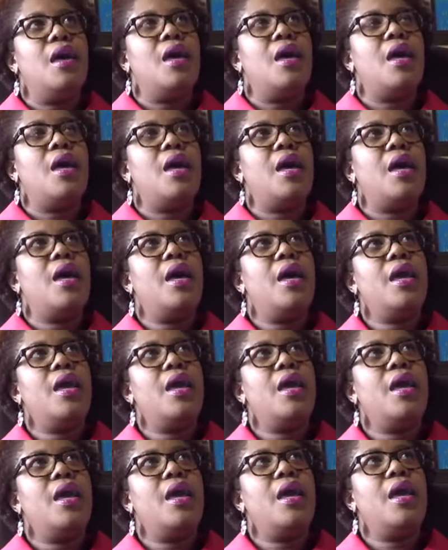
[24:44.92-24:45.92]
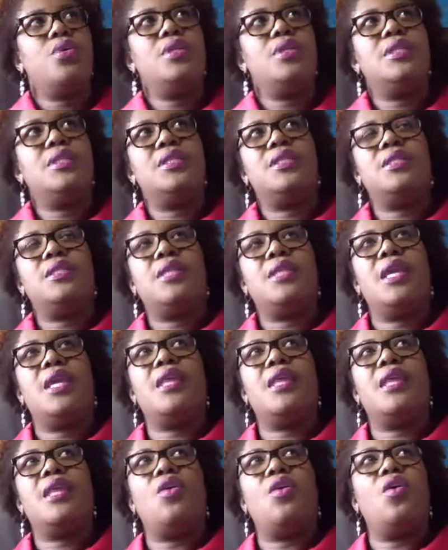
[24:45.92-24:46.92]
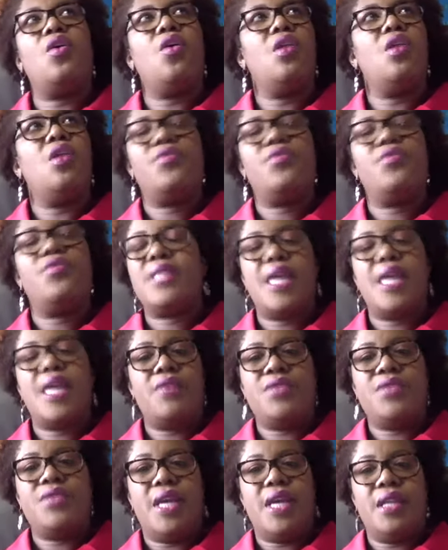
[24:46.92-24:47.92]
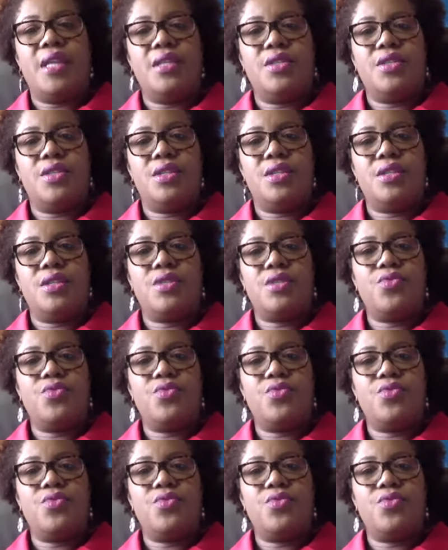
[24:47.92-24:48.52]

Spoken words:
I would say that all of us have challenges,